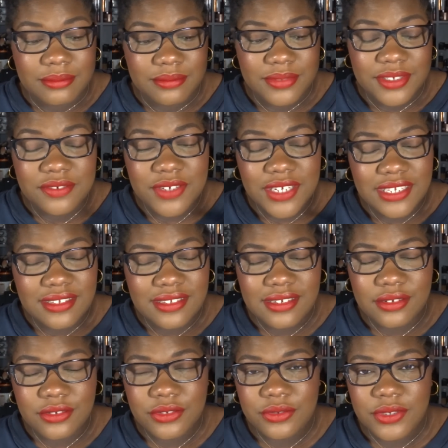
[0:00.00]
If you can see
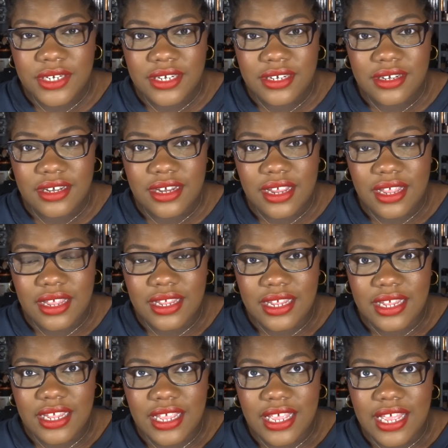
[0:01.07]
on screen,
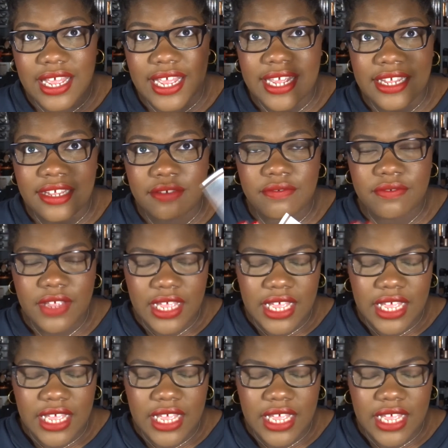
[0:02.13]
I've